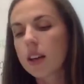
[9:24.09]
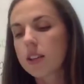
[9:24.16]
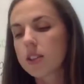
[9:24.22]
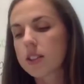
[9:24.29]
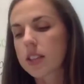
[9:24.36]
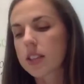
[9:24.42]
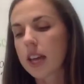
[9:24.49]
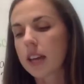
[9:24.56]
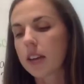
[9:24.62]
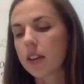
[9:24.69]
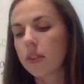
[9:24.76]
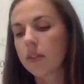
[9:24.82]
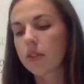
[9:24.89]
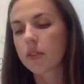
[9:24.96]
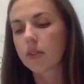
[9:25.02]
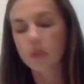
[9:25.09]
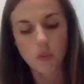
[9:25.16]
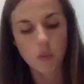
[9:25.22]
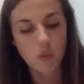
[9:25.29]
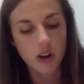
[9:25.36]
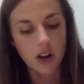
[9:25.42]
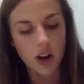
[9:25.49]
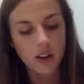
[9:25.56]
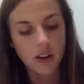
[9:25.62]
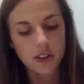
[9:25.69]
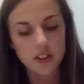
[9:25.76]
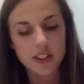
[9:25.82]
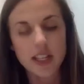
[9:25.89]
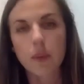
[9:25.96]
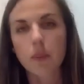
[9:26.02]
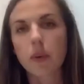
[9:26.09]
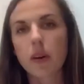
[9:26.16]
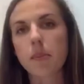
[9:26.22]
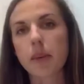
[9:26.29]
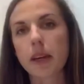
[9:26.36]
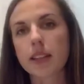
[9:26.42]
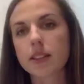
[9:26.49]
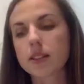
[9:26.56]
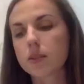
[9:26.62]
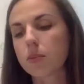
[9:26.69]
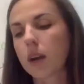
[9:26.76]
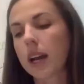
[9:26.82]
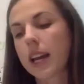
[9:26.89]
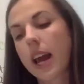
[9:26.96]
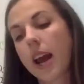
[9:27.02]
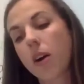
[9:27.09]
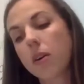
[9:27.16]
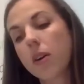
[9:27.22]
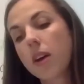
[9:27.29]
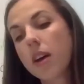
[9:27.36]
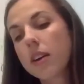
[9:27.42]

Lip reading: just kind of wanna understand what it means right now.